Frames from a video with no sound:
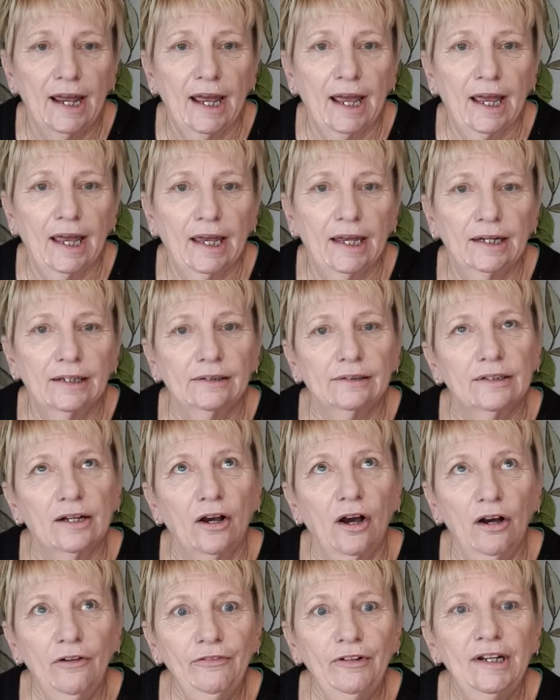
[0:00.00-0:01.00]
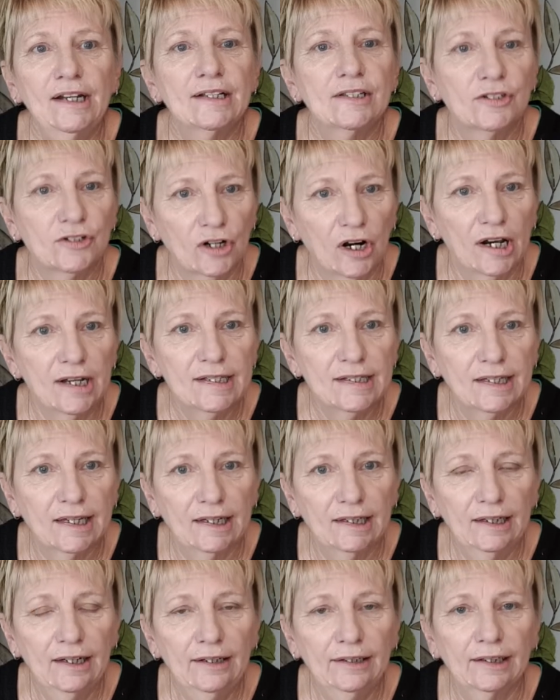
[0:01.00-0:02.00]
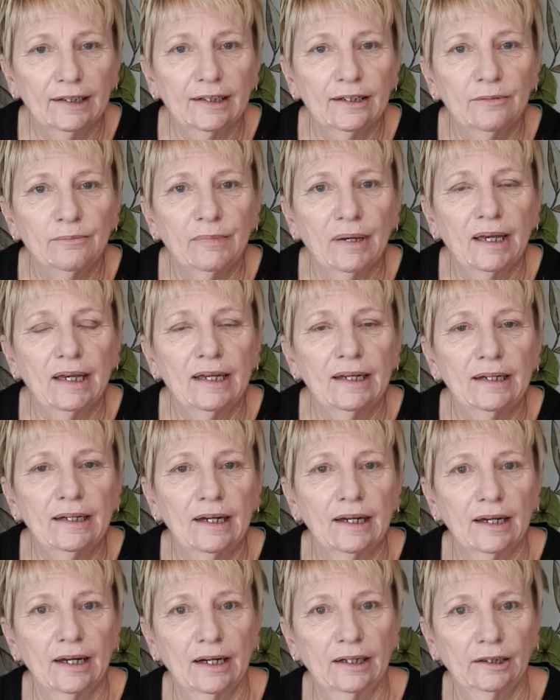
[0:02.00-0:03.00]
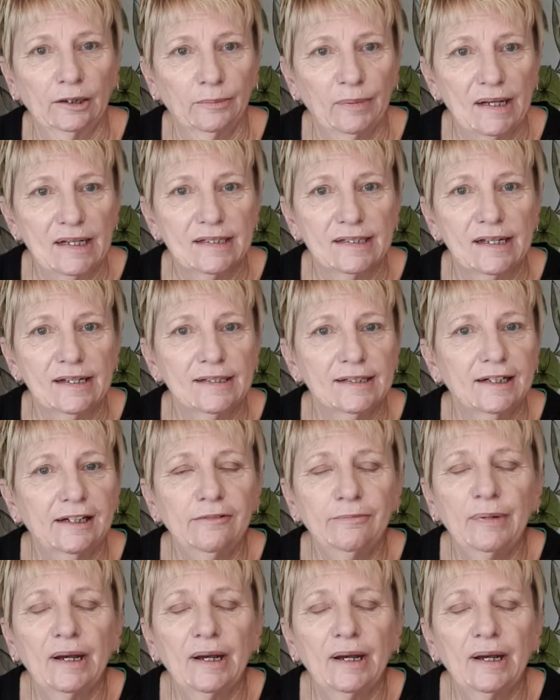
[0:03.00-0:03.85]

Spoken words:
And often it's dry skin that can be a little bit sensitive,